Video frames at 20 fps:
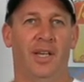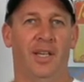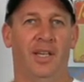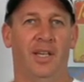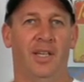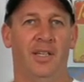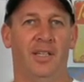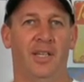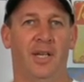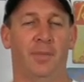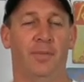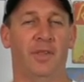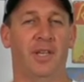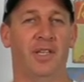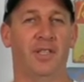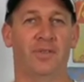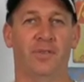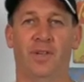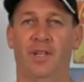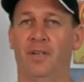And
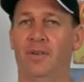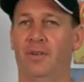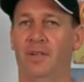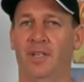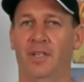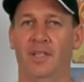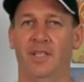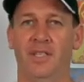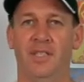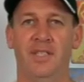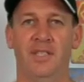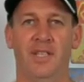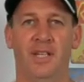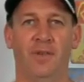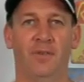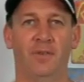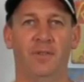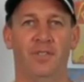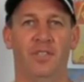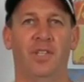thanks for now, and
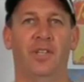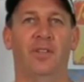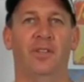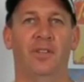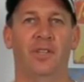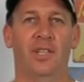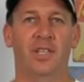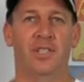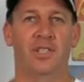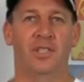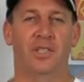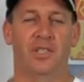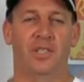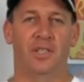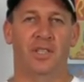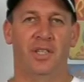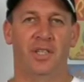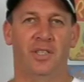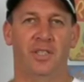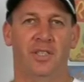we'll see you on the
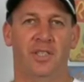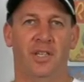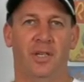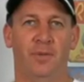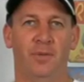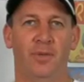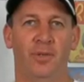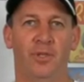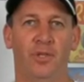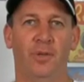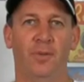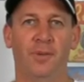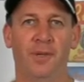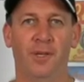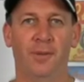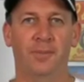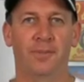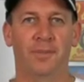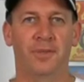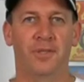next
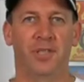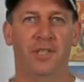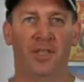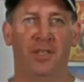YouTube clip.